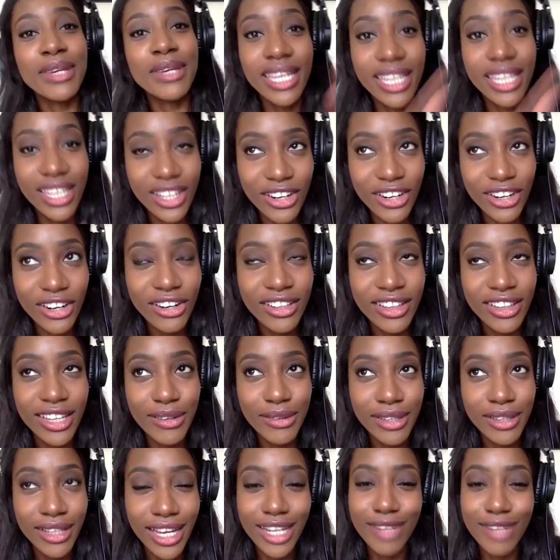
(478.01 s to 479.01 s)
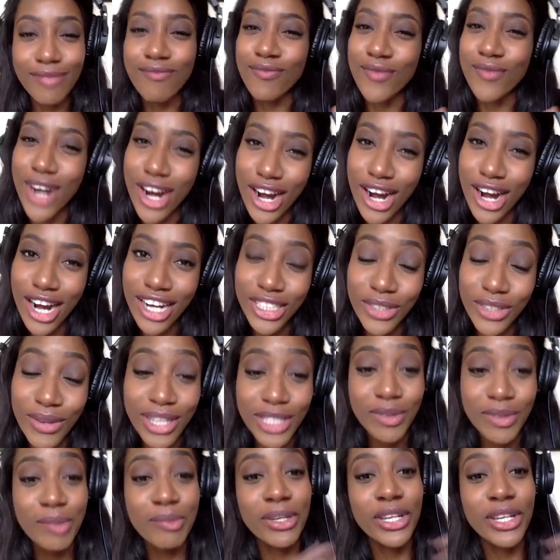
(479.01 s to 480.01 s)
here, they were like, ah. so I
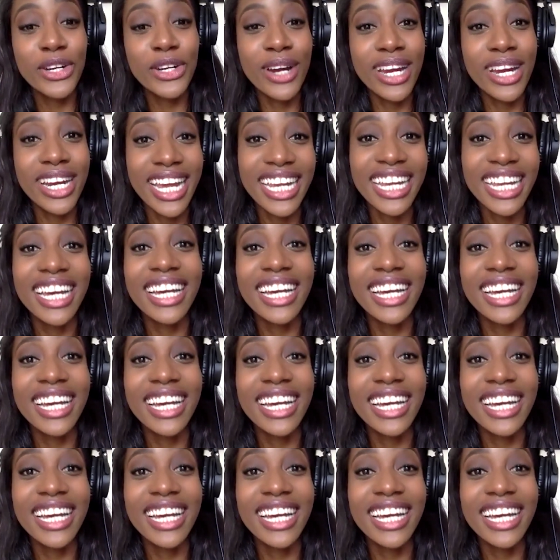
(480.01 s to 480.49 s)
had to repeat grade eight